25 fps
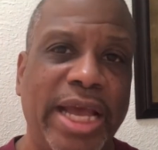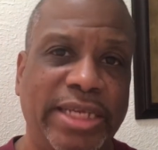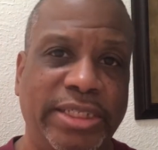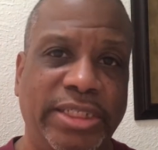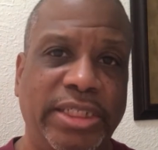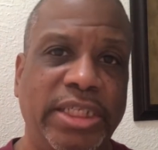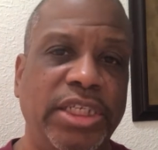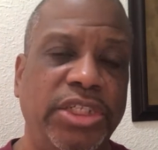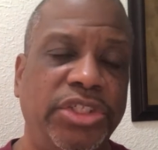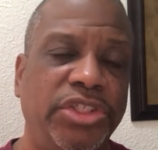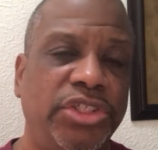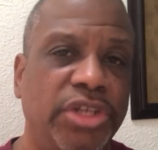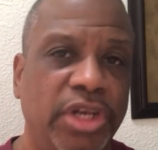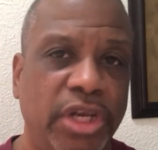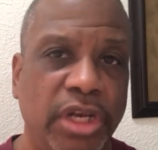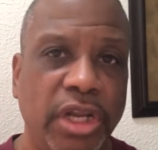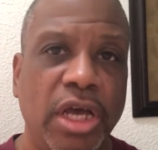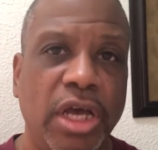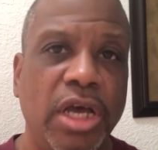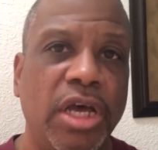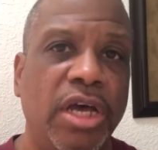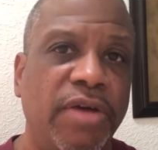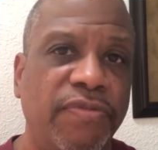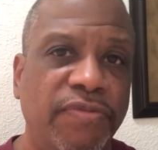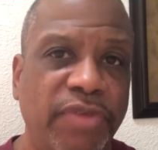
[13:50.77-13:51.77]
I teach
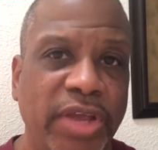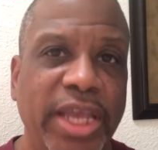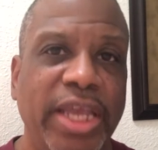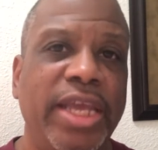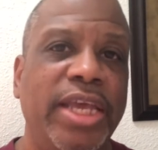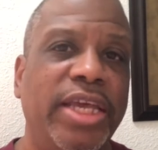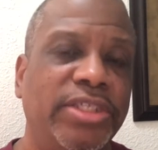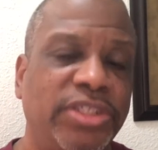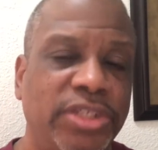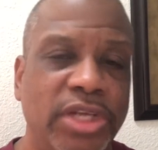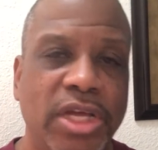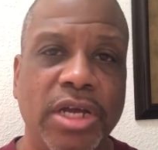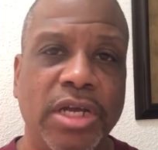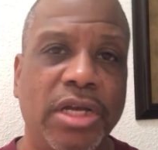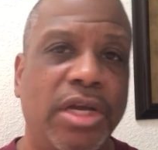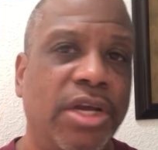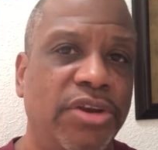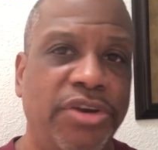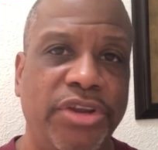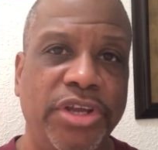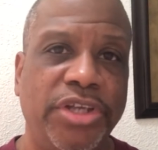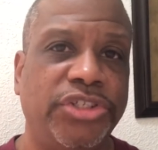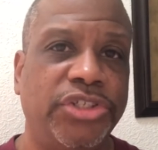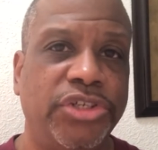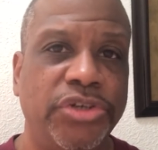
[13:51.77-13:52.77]
love is
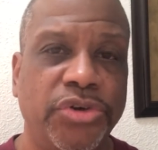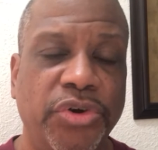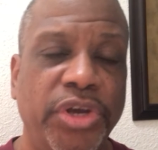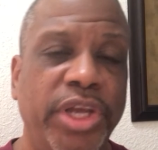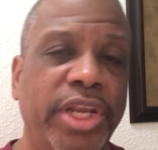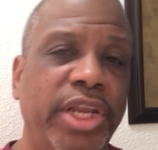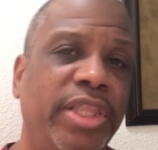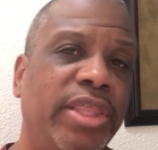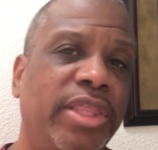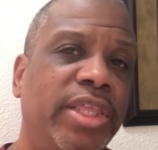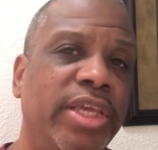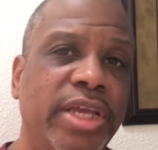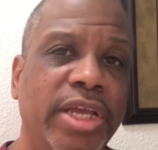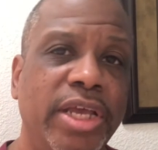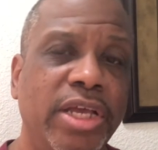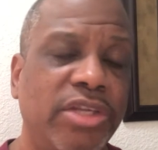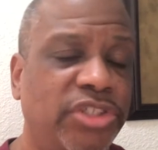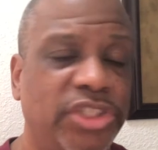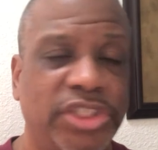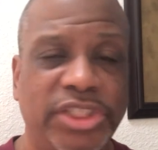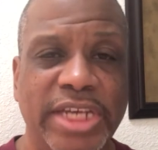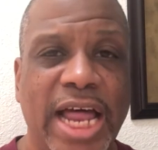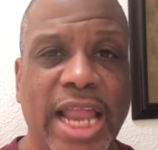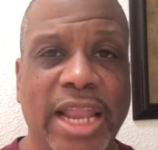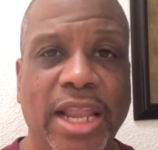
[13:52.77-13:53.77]
unconditional. Anything
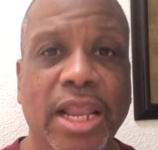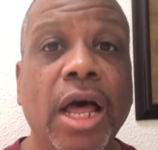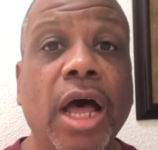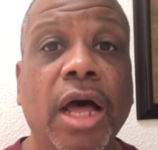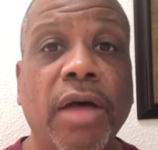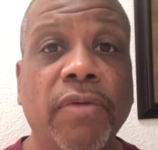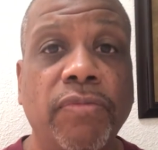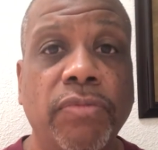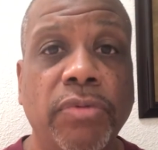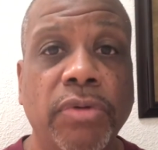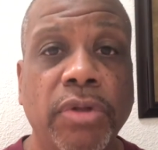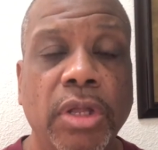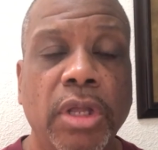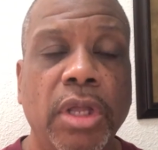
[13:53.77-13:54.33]
else is not love.